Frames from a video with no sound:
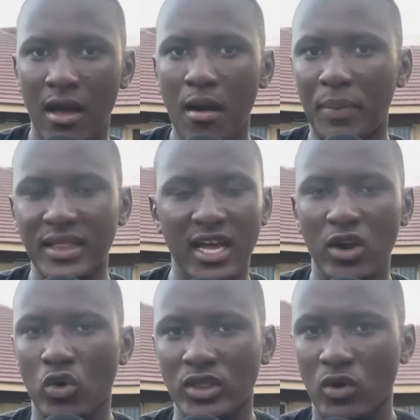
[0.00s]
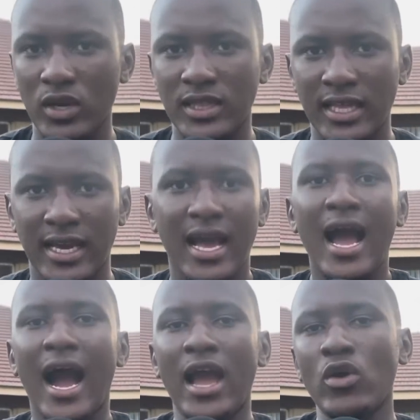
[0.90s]
but they are not the only thing.
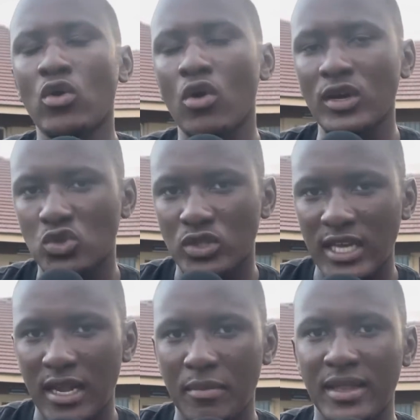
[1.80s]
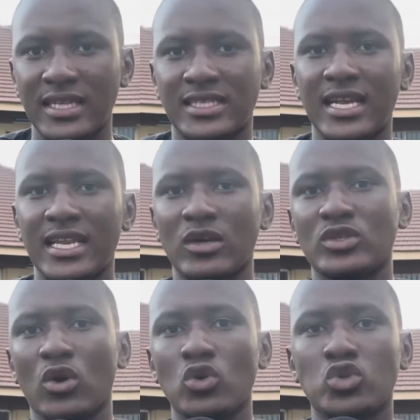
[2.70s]
Are you going to tell me that Sundowns
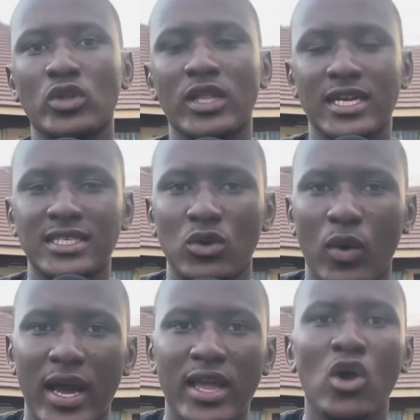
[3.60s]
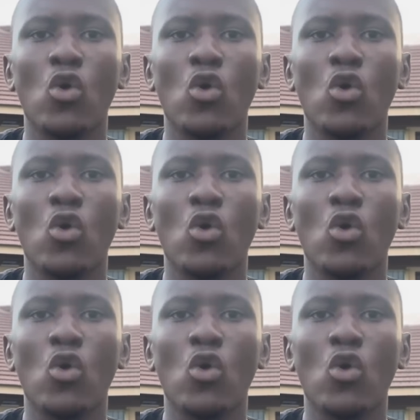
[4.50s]
are also the reason why